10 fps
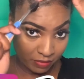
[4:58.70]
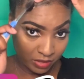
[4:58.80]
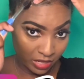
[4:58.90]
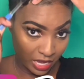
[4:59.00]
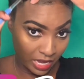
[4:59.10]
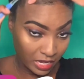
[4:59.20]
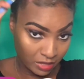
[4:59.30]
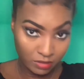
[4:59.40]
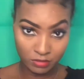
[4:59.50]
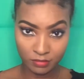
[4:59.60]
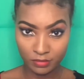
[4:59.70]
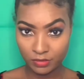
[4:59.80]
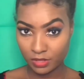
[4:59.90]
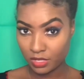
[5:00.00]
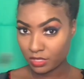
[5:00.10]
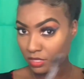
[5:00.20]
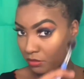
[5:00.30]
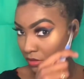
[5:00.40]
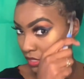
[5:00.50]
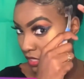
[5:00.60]
like get
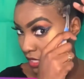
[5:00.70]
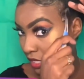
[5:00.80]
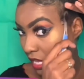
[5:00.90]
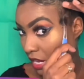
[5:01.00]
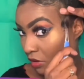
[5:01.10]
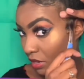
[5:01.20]
something to lay on it